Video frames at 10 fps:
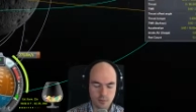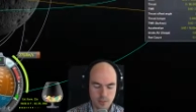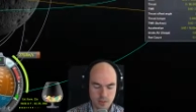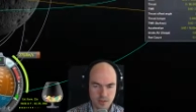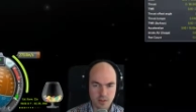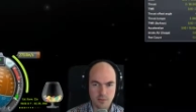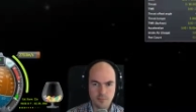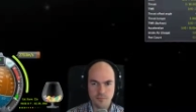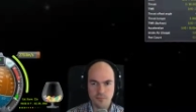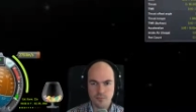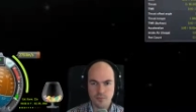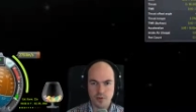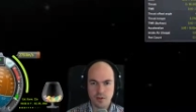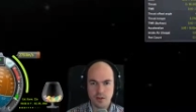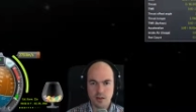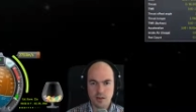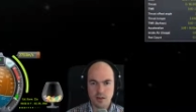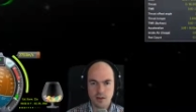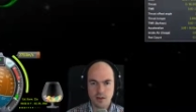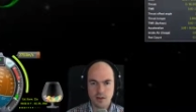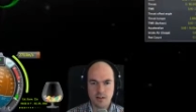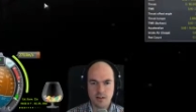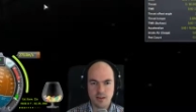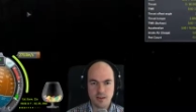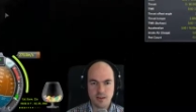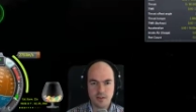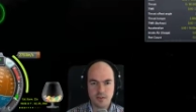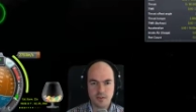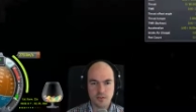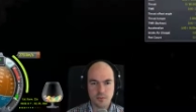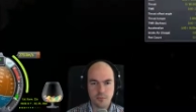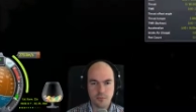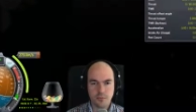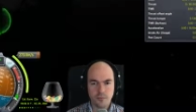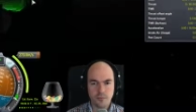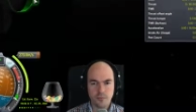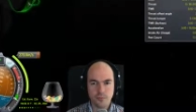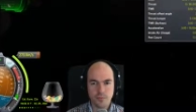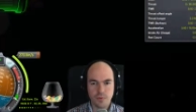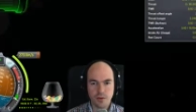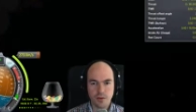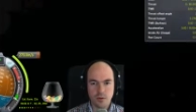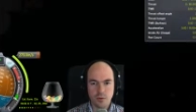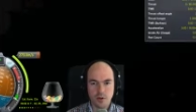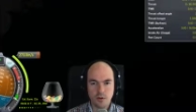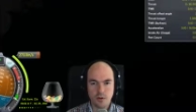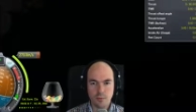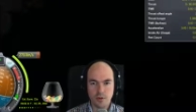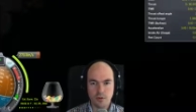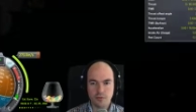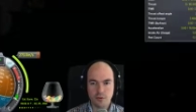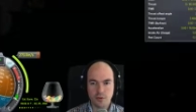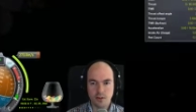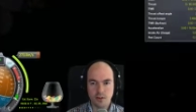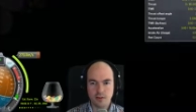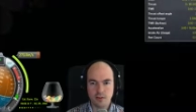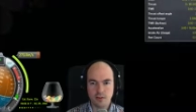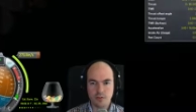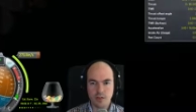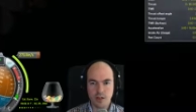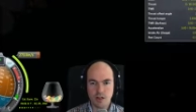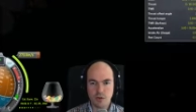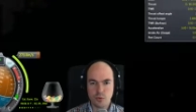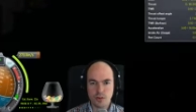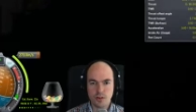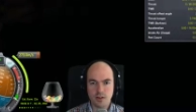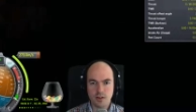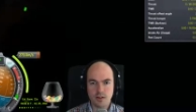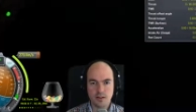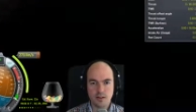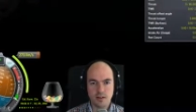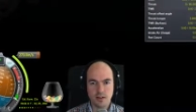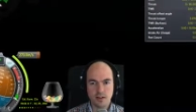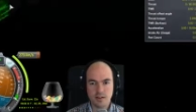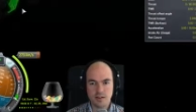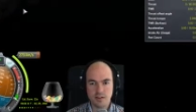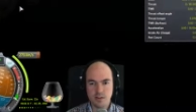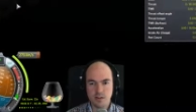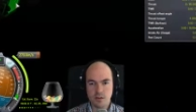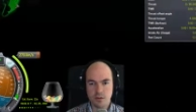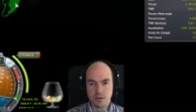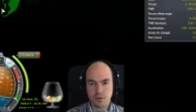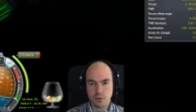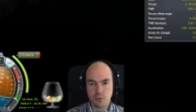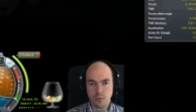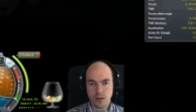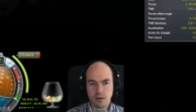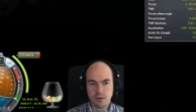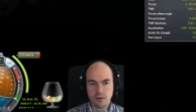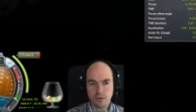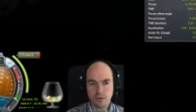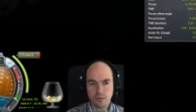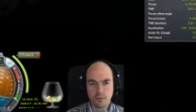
meantime, exit this. We have our beautiful little stage. We're gonna extend our solar panels.